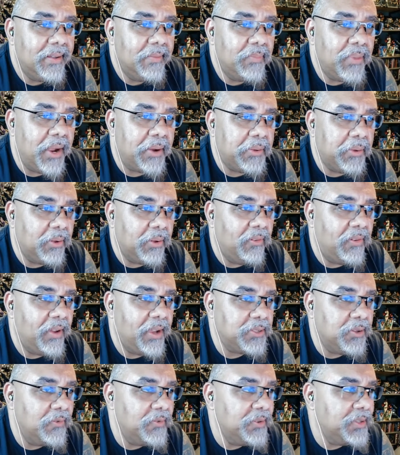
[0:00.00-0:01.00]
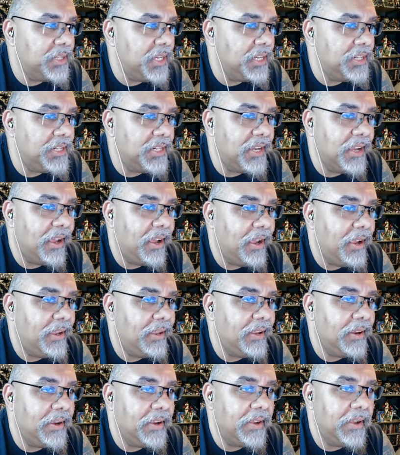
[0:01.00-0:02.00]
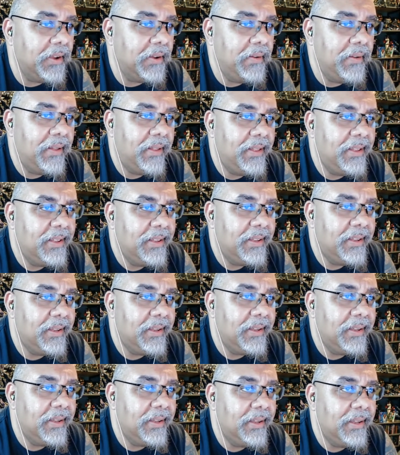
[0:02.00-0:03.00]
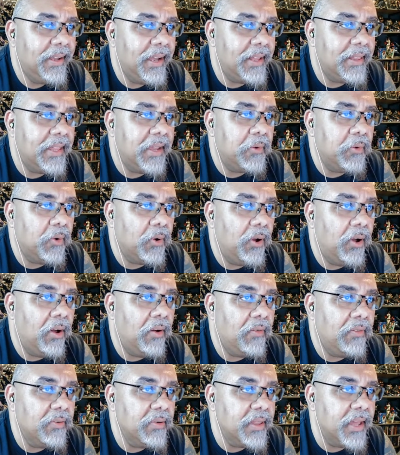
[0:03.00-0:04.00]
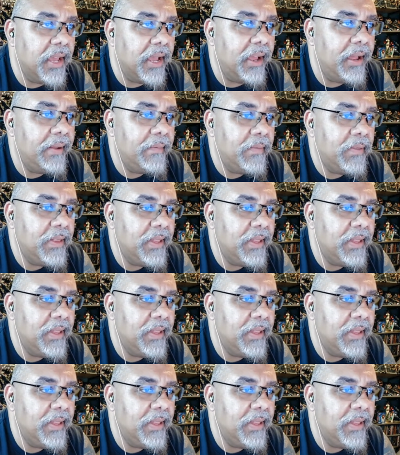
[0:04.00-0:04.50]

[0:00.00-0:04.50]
Practical effects over C G I. There you go. I think we're all for that.